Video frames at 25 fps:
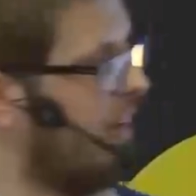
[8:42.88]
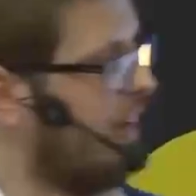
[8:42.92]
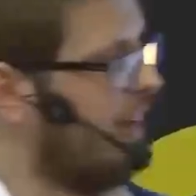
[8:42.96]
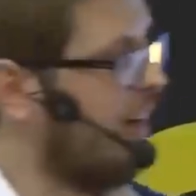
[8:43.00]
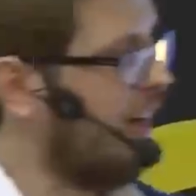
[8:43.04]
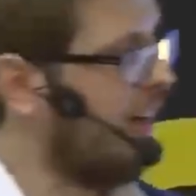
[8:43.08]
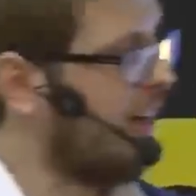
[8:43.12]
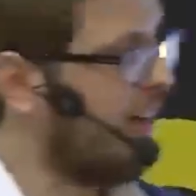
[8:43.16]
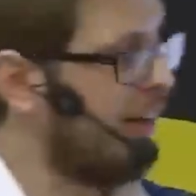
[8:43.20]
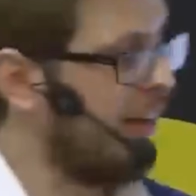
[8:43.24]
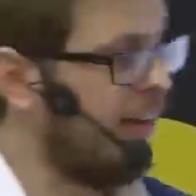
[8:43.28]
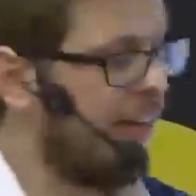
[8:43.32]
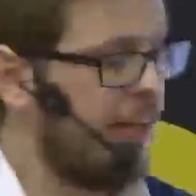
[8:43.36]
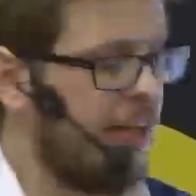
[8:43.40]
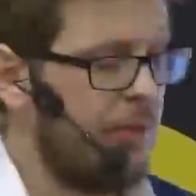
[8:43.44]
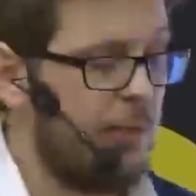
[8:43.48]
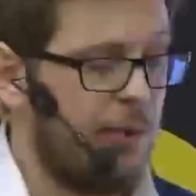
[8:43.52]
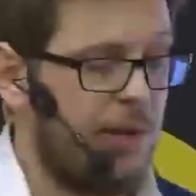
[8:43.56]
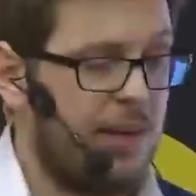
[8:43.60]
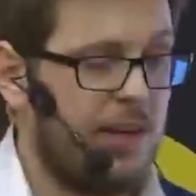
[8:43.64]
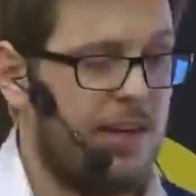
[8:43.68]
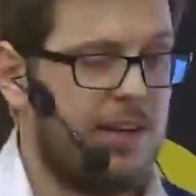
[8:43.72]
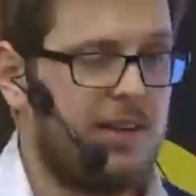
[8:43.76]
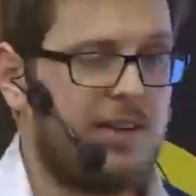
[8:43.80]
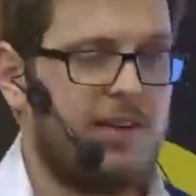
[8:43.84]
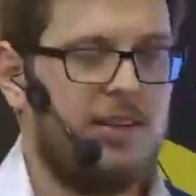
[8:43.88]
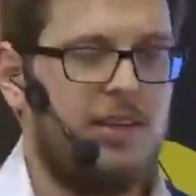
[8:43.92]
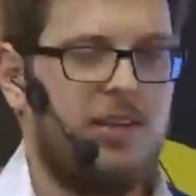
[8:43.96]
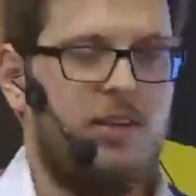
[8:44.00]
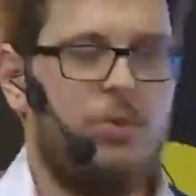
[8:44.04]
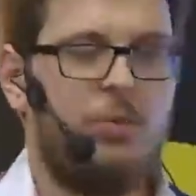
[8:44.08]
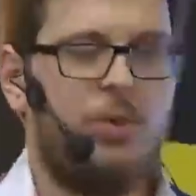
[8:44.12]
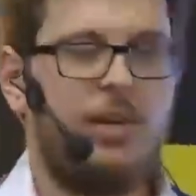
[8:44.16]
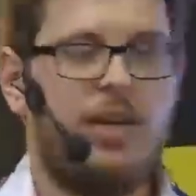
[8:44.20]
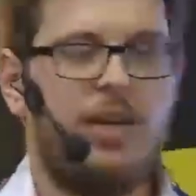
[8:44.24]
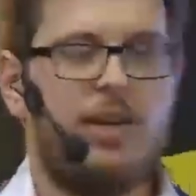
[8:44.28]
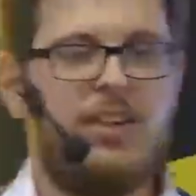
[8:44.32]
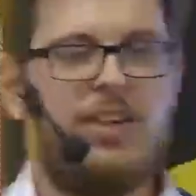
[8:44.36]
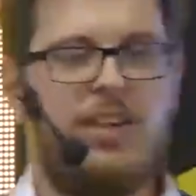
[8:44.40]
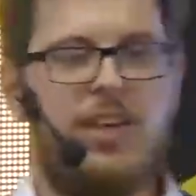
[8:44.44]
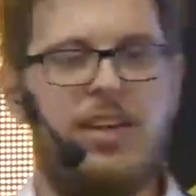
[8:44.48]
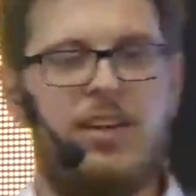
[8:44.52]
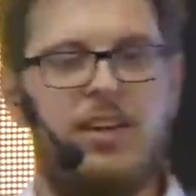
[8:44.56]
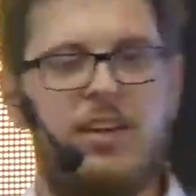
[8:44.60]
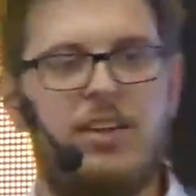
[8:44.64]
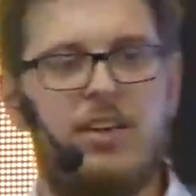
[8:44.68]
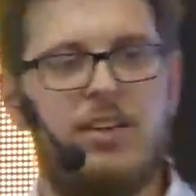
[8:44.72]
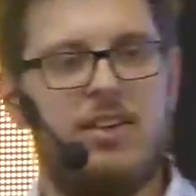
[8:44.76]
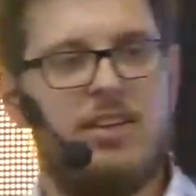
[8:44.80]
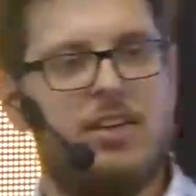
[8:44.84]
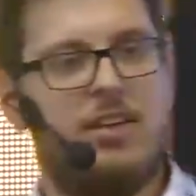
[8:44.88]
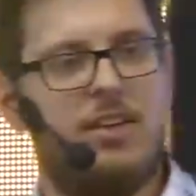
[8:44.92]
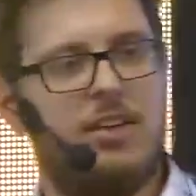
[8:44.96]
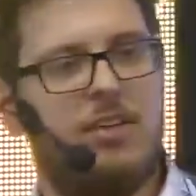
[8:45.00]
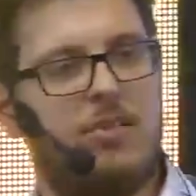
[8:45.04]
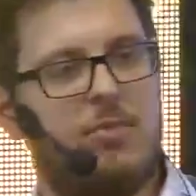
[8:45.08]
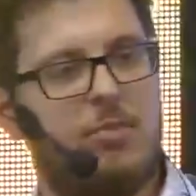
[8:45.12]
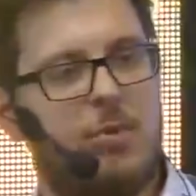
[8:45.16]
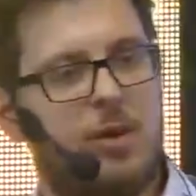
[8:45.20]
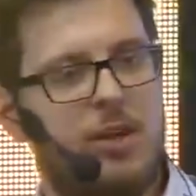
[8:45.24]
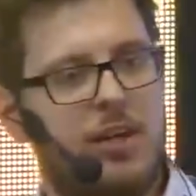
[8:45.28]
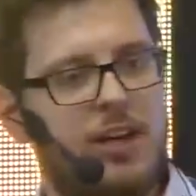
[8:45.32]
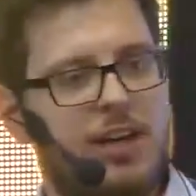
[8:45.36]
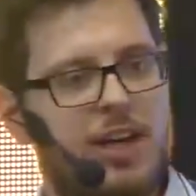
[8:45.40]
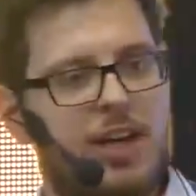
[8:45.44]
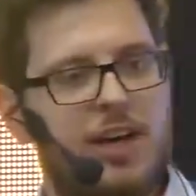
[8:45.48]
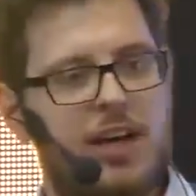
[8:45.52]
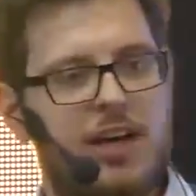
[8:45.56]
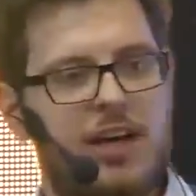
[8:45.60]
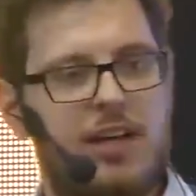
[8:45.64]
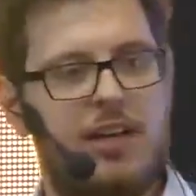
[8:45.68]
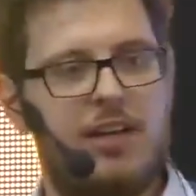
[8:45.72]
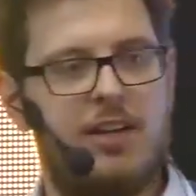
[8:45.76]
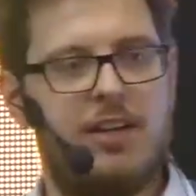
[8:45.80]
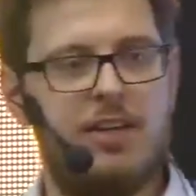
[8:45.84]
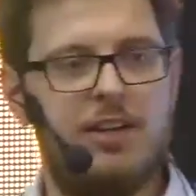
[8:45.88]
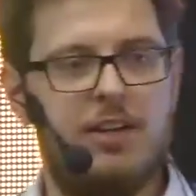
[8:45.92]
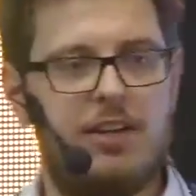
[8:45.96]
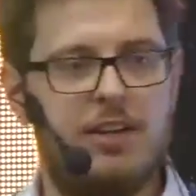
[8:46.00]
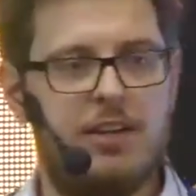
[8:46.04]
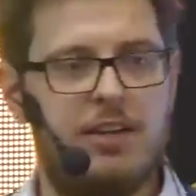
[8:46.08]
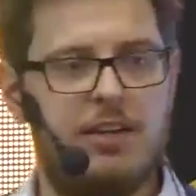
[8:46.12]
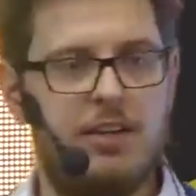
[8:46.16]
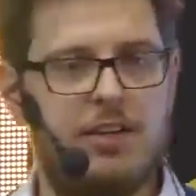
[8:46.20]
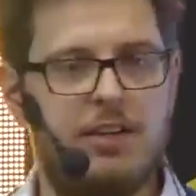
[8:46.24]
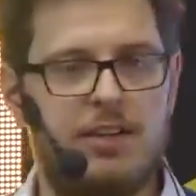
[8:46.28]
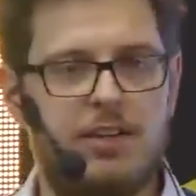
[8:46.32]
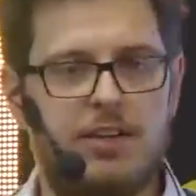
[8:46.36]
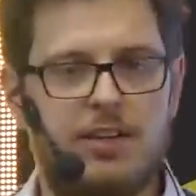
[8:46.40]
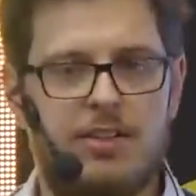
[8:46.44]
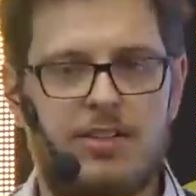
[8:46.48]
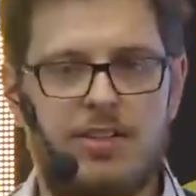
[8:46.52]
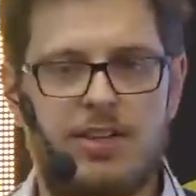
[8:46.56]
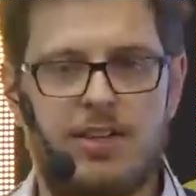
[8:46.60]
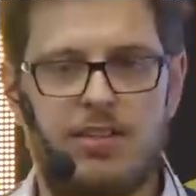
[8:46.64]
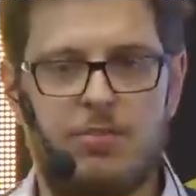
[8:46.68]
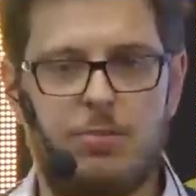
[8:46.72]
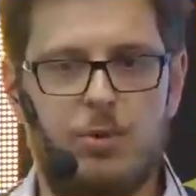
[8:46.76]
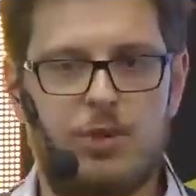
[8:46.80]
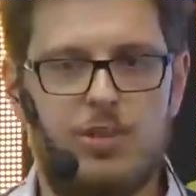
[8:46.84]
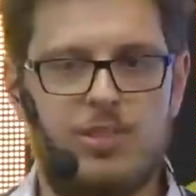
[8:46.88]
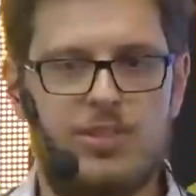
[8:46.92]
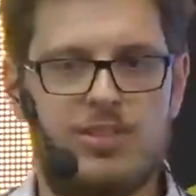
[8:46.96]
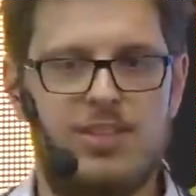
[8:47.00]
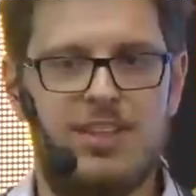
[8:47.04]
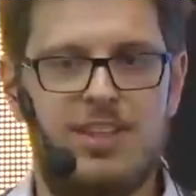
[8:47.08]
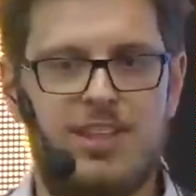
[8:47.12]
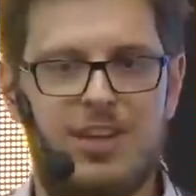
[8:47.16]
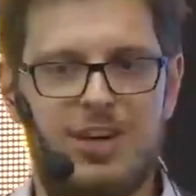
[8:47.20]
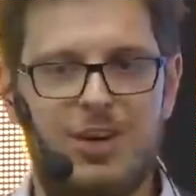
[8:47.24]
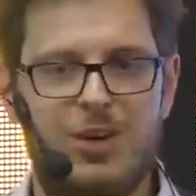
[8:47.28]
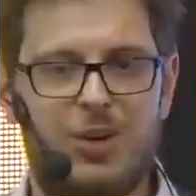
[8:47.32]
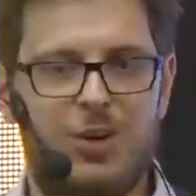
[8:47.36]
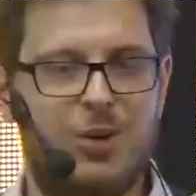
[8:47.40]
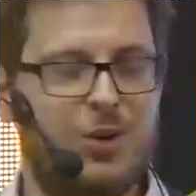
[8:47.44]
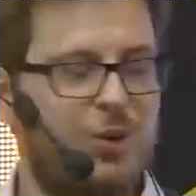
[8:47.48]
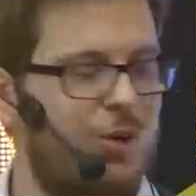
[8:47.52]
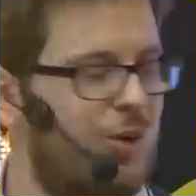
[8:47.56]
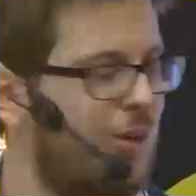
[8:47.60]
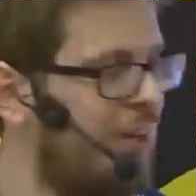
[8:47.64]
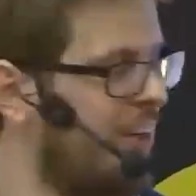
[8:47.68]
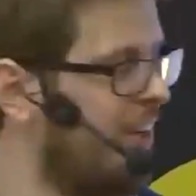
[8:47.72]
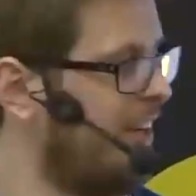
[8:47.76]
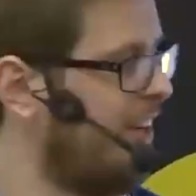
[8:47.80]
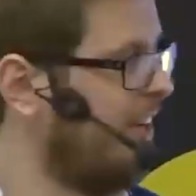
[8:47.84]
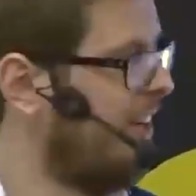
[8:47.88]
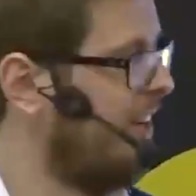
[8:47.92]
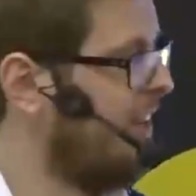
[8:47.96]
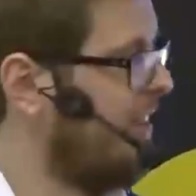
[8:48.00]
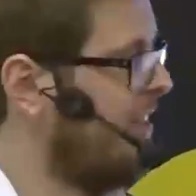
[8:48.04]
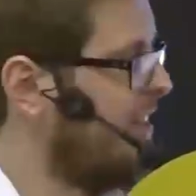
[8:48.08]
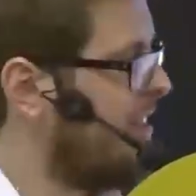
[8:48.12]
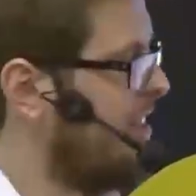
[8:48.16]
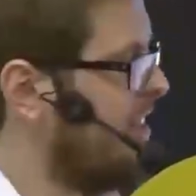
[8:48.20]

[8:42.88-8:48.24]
luckily we got the one guy and the one CEO. He